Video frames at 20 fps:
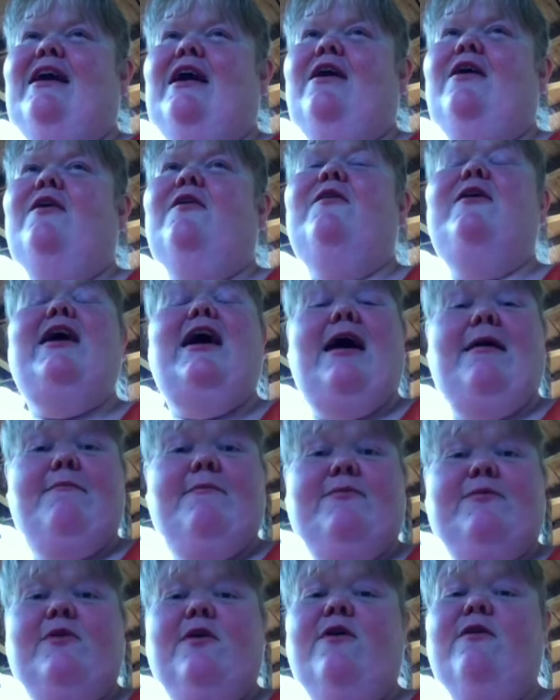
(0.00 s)
Oh,
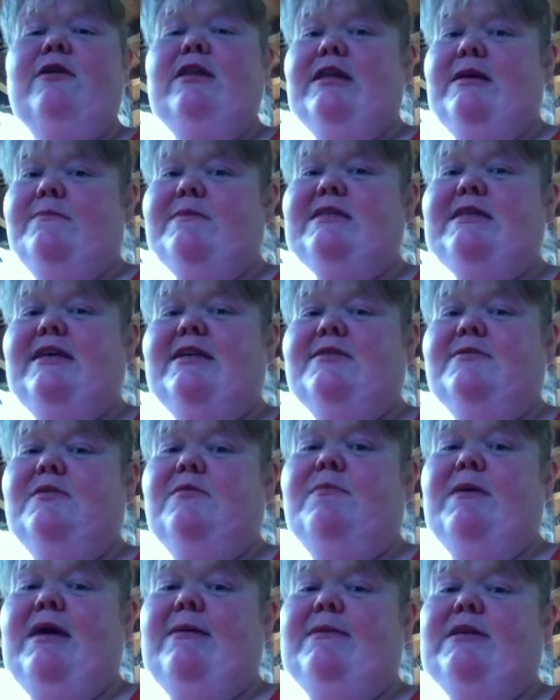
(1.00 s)
I'm totally obsessed
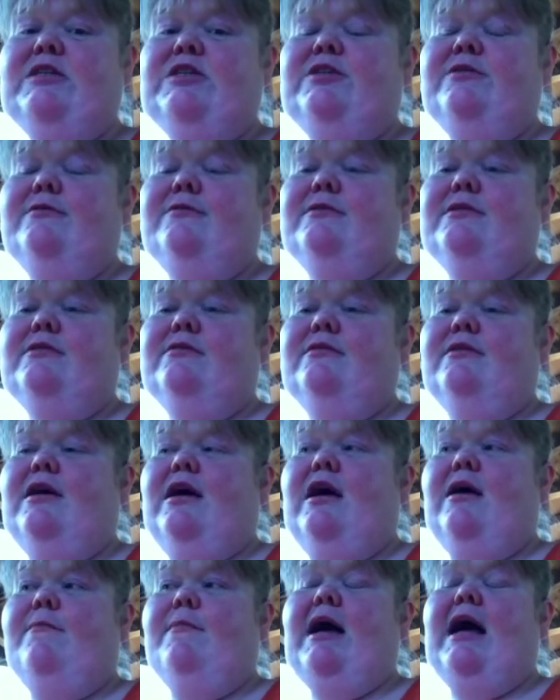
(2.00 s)
with baby shoes.
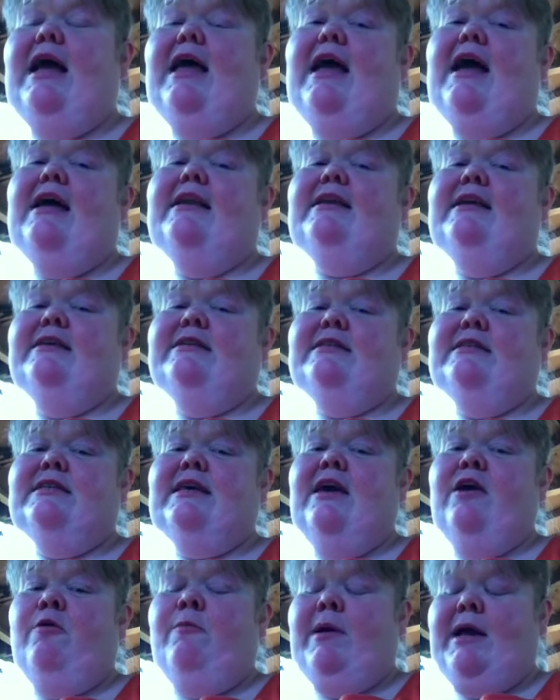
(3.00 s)
I had to
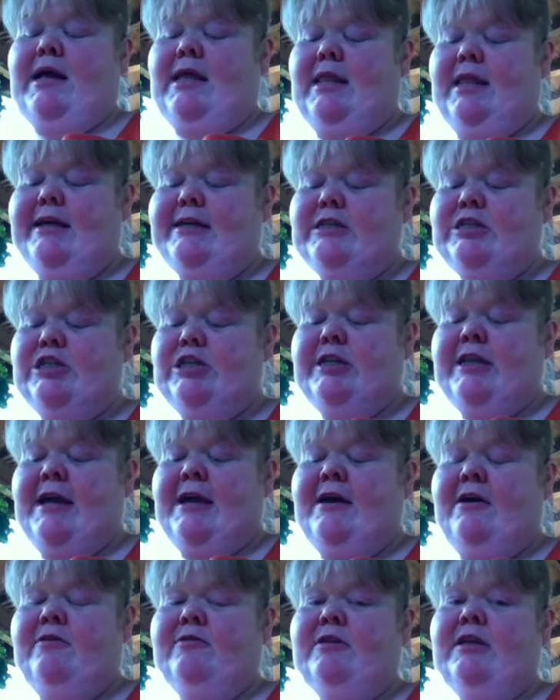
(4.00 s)
scale my collection
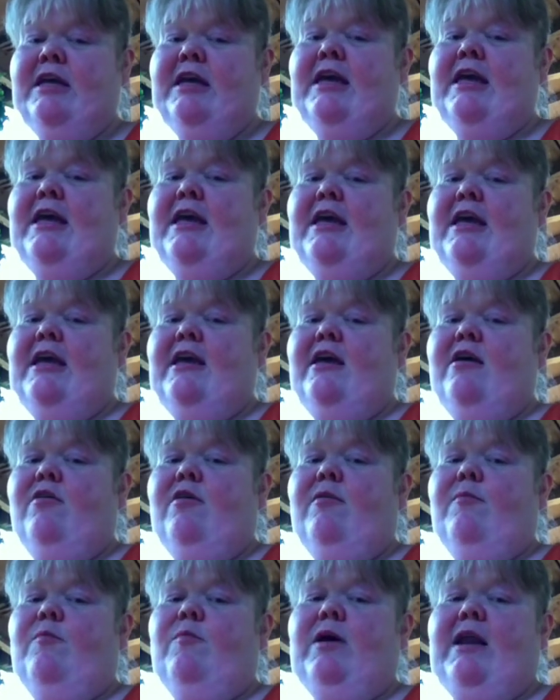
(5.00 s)
down
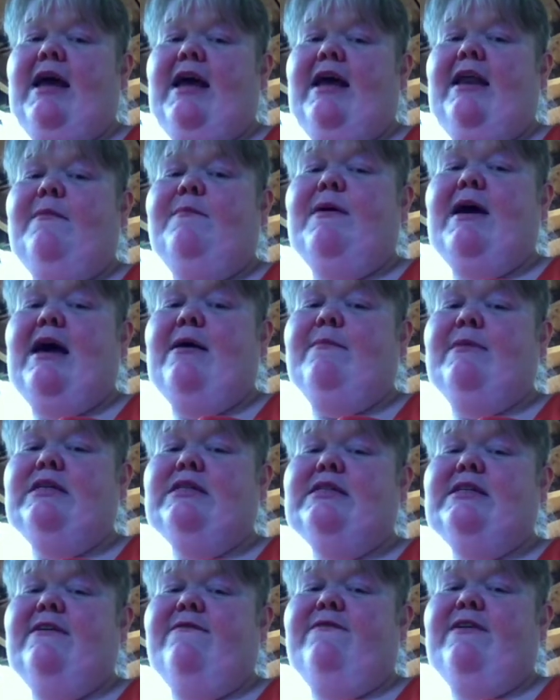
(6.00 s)
um, when I had to pack my
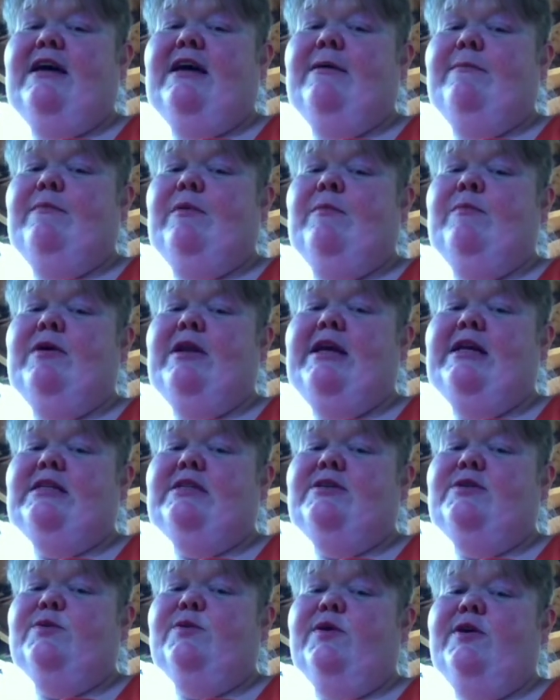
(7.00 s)
stuff up and put it
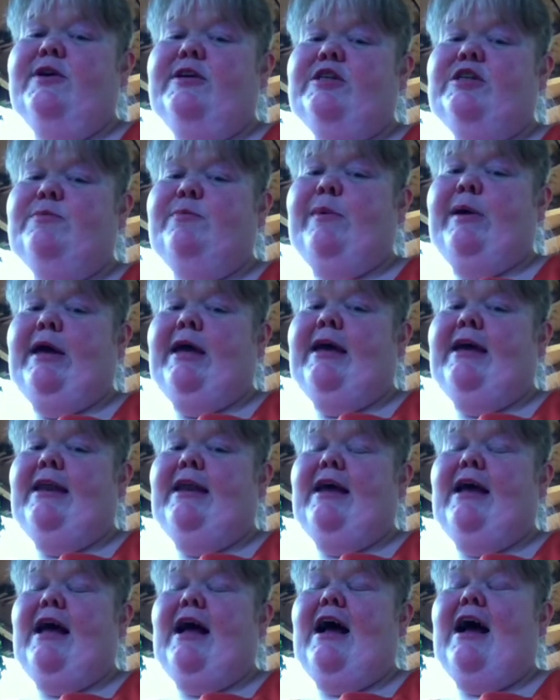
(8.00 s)
in storage, but
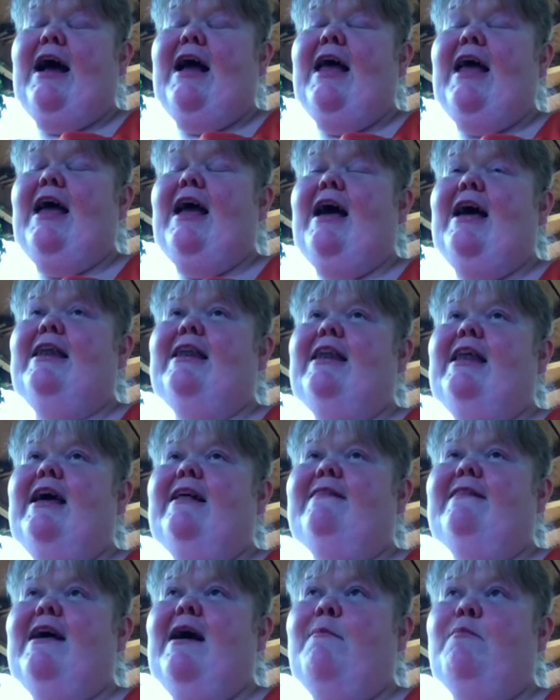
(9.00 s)
I had
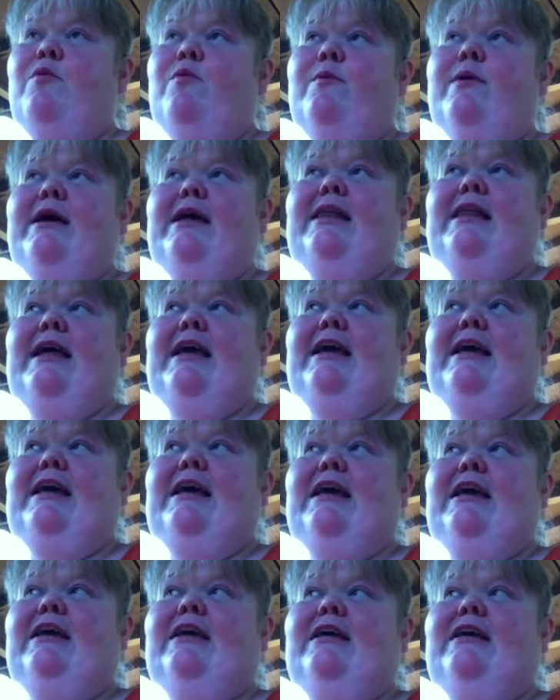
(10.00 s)
at that point like
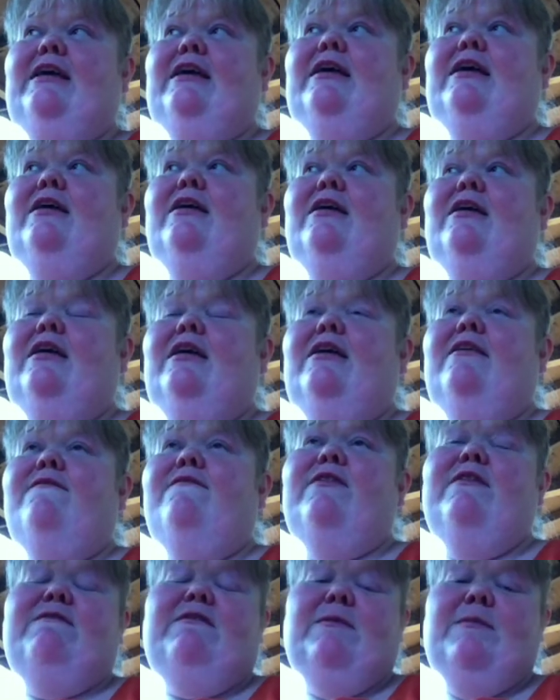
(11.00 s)

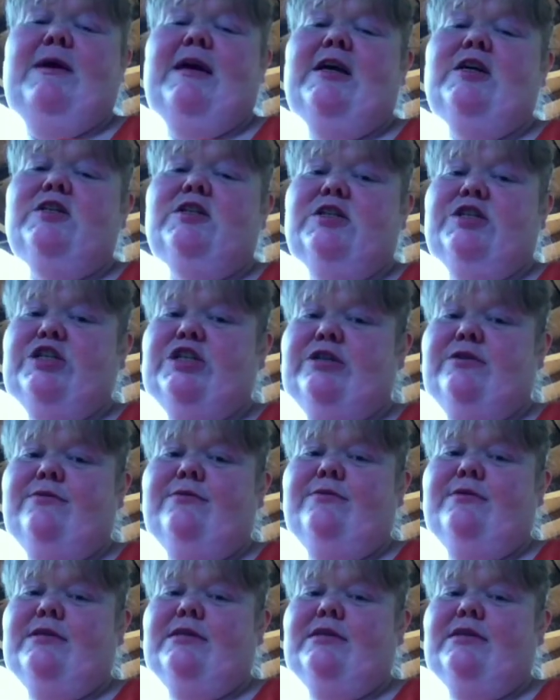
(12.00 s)
50 pairs of
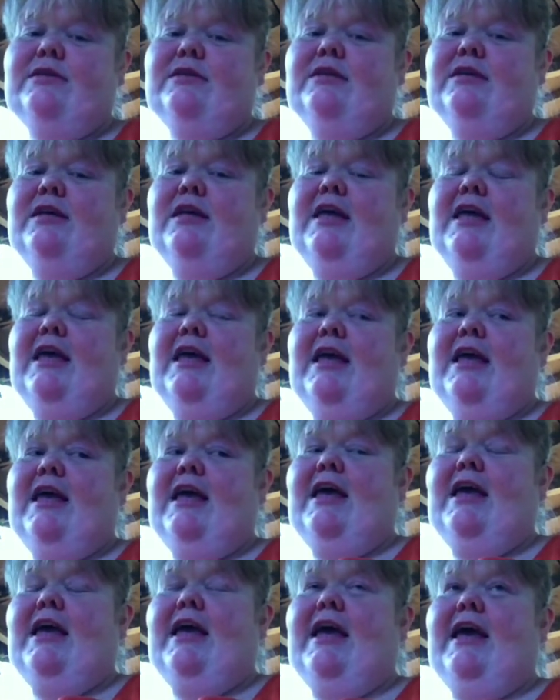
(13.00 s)
shoes,
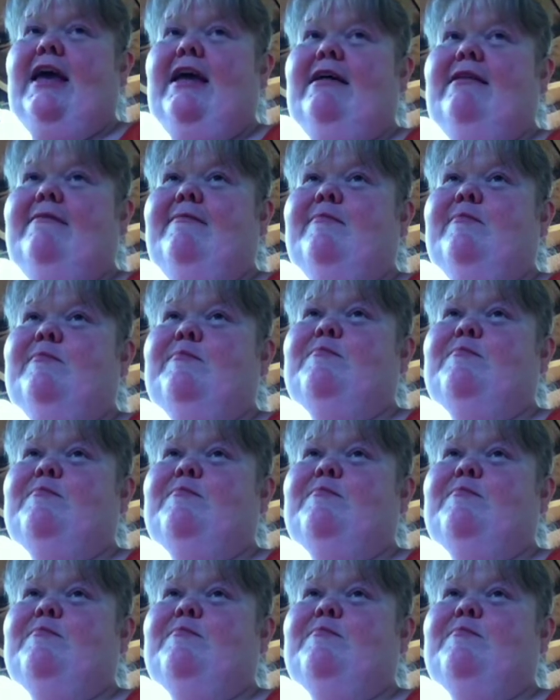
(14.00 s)
and